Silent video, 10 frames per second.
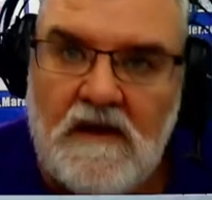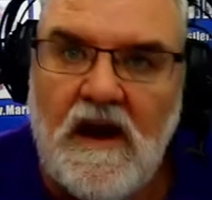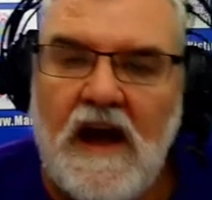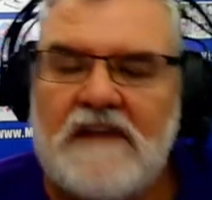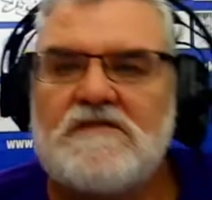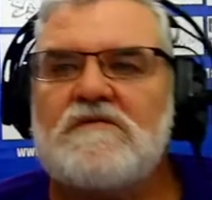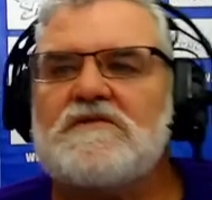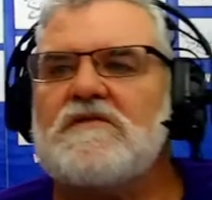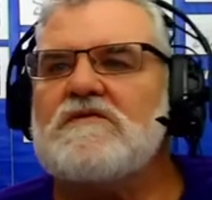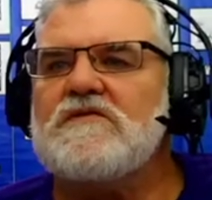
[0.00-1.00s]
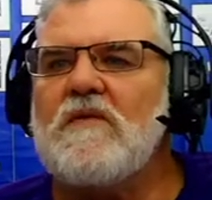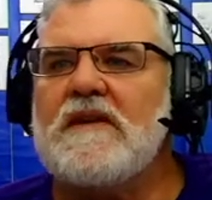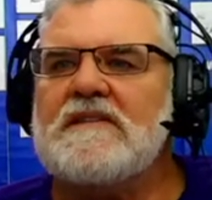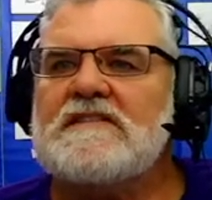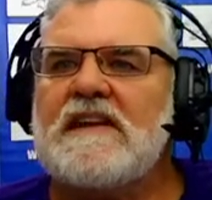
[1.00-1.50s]
high school students drawing
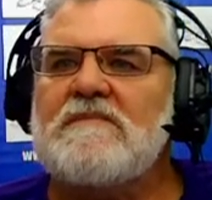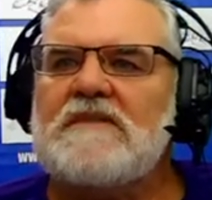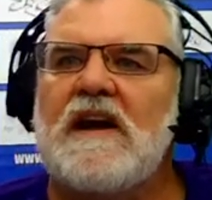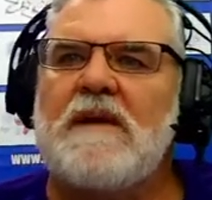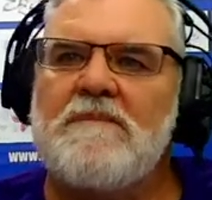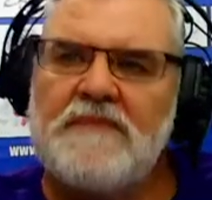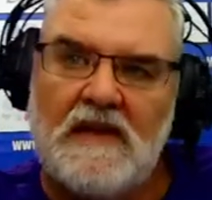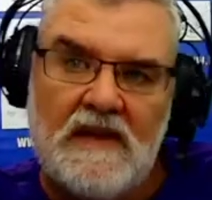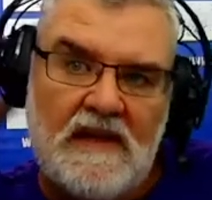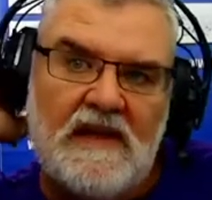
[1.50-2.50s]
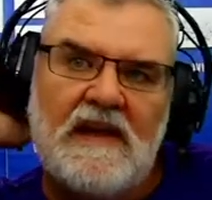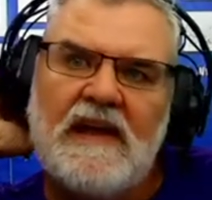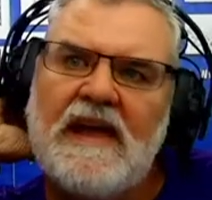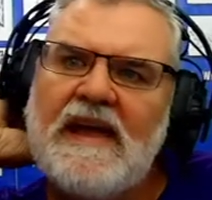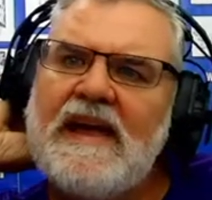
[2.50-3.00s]
at the same time.
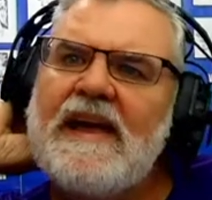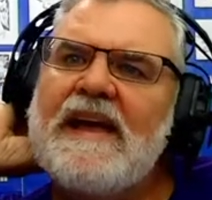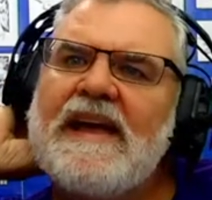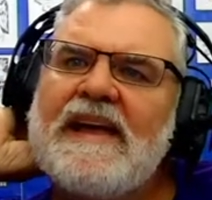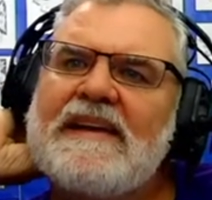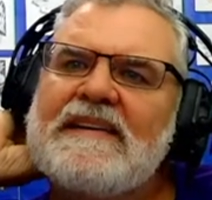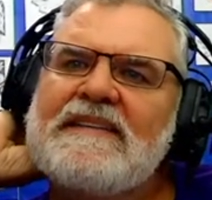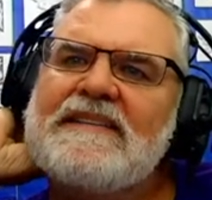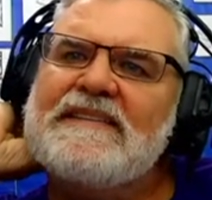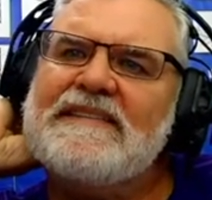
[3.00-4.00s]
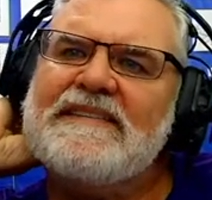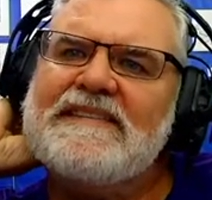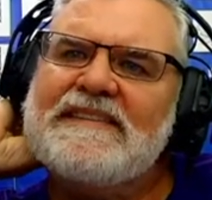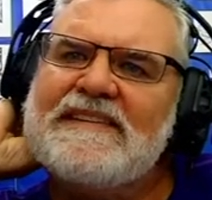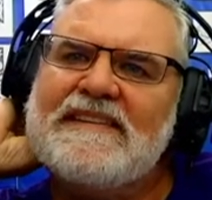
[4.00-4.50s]
Hey,
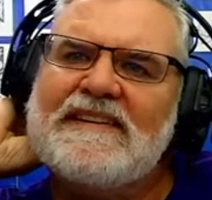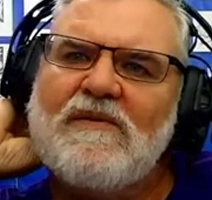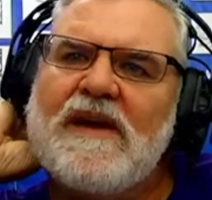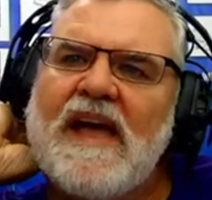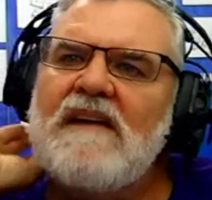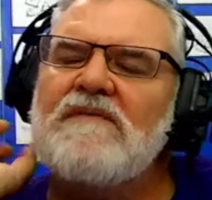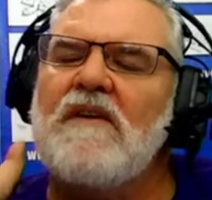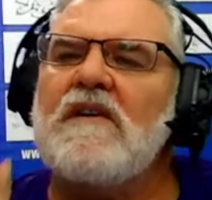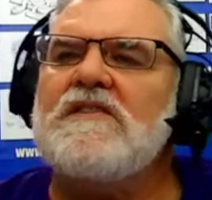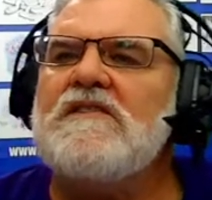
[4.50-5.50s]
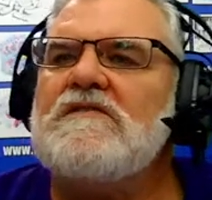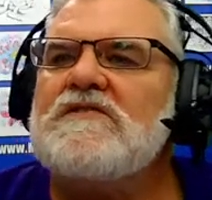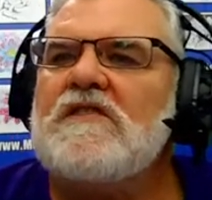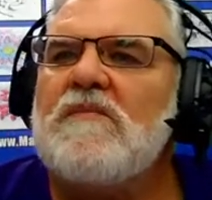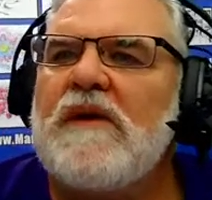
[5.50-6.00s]
we have on
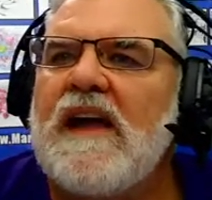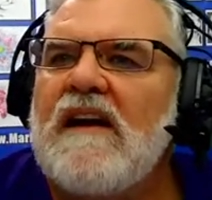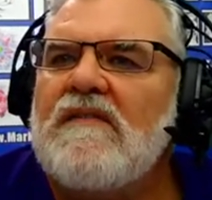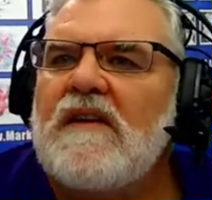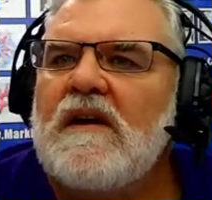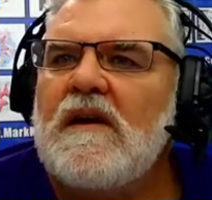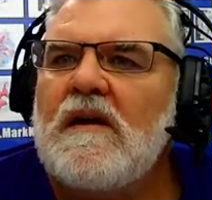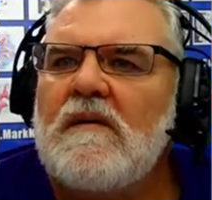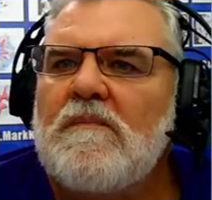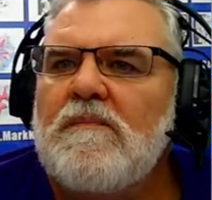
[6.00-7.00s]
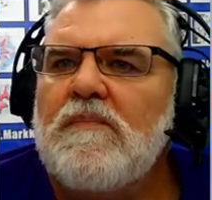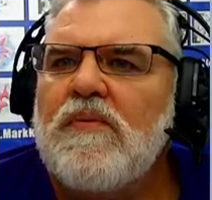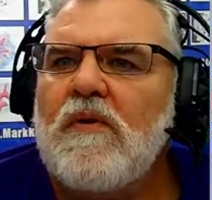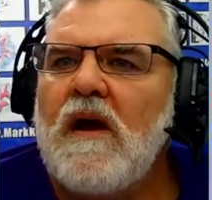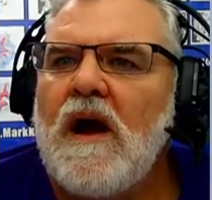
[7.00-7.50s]
YouTube, we have
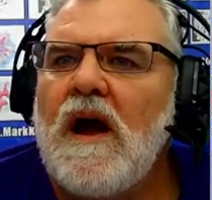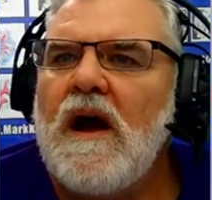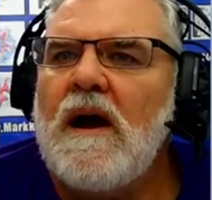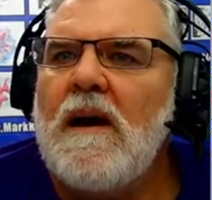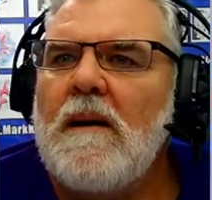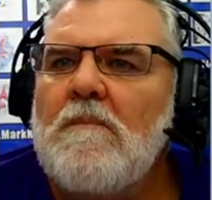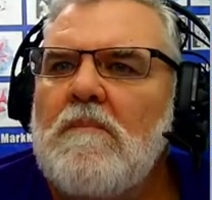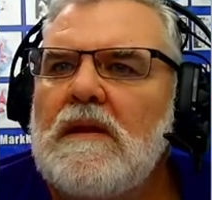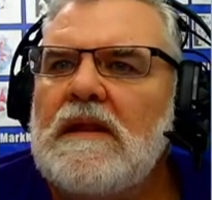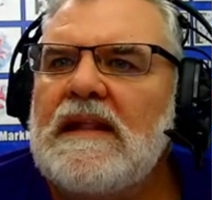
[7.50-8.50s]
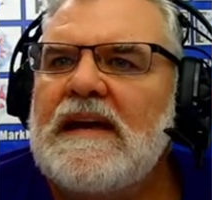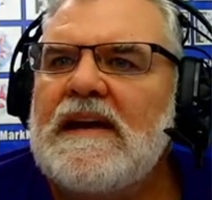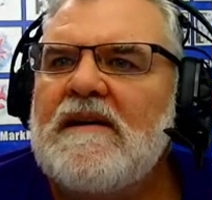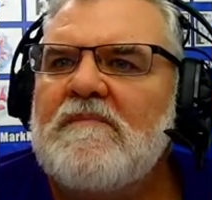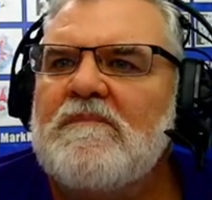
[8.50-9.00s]

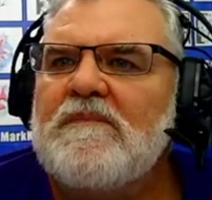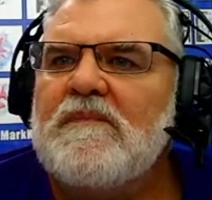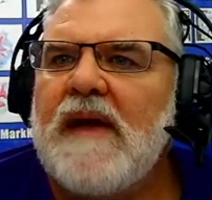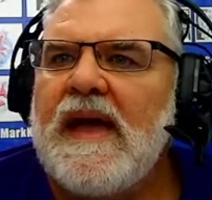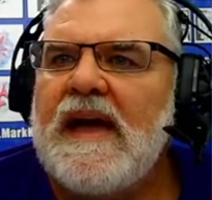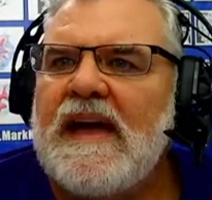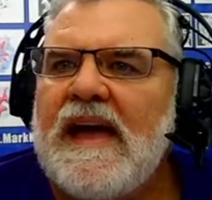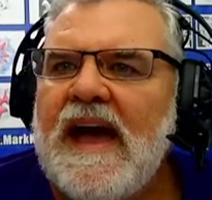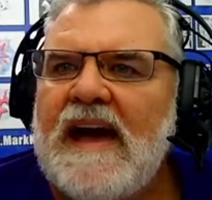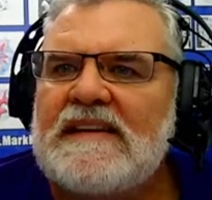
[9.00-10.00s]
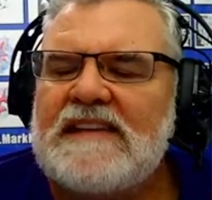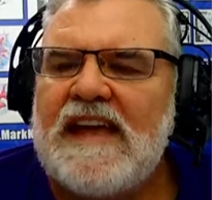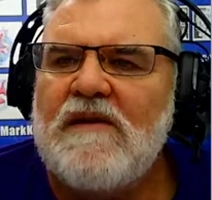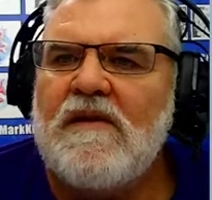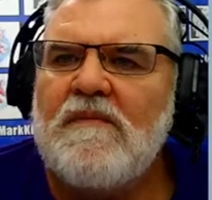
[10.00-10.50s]
problem at,
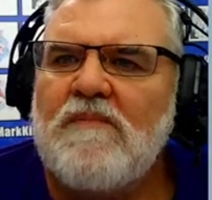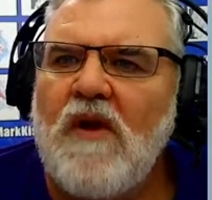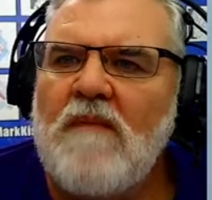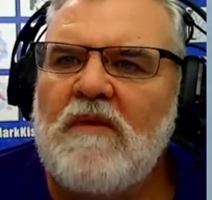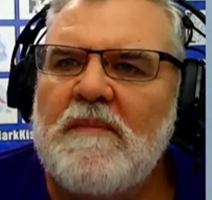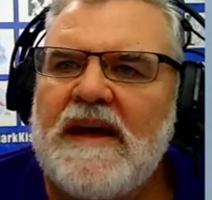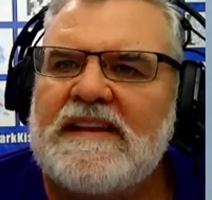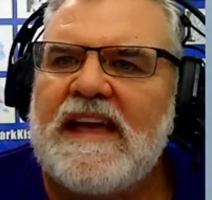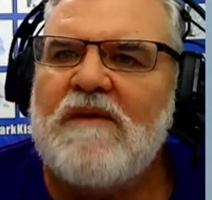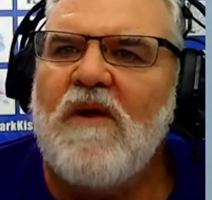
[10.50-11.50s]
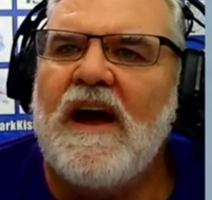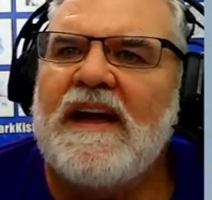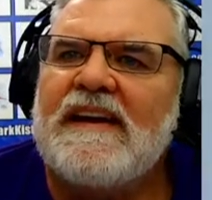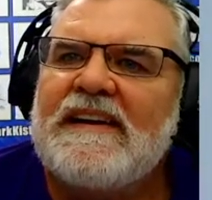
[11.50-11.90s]
K, problem at KY.